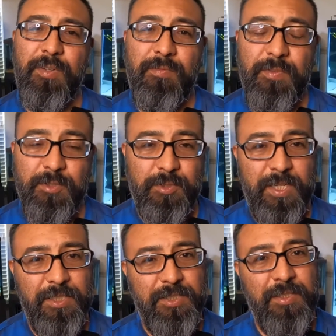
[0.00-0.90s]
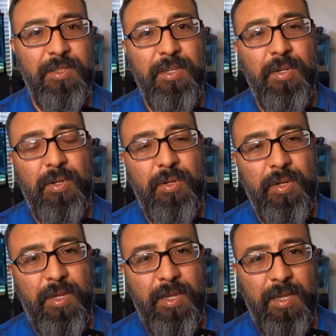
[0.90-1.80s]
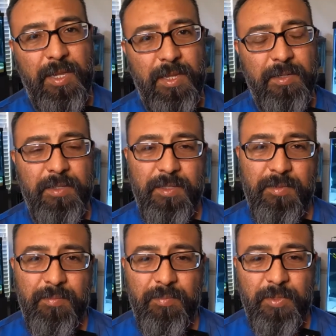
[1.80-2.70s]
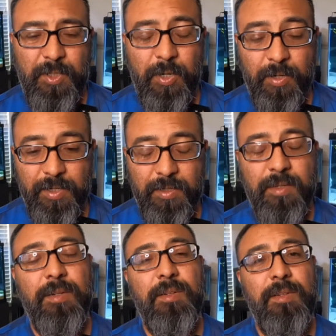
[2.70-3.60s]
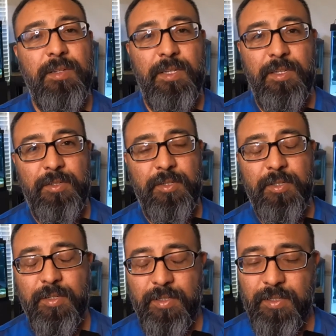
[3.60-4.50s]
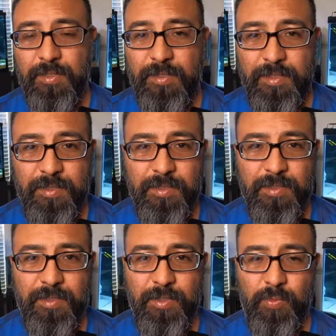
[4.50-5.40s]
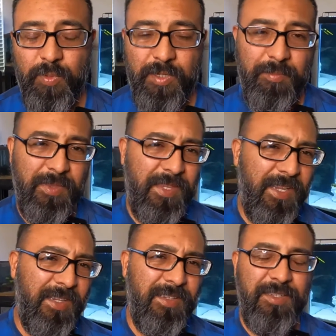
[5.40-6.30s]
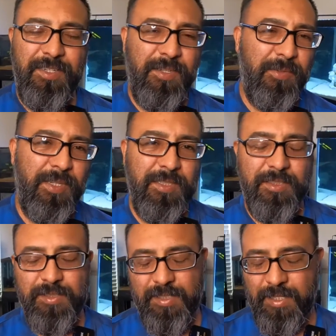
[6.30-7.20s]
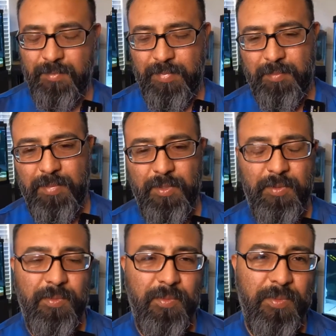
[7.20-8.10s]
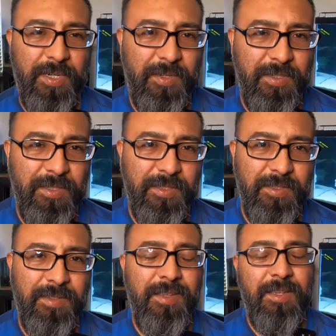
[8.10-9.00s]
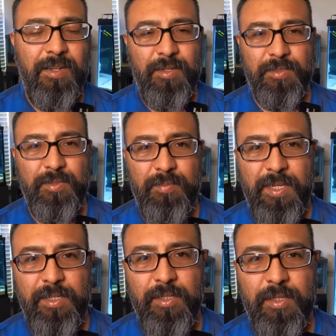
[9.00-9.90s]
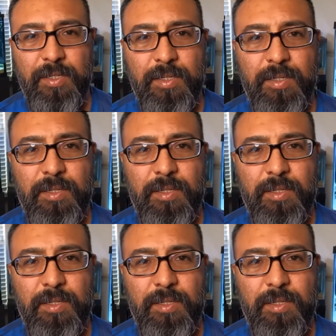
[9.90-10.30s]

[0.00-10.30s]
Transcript: filtration and current in your aquarium, and that, it could just kind of be blown around and also make your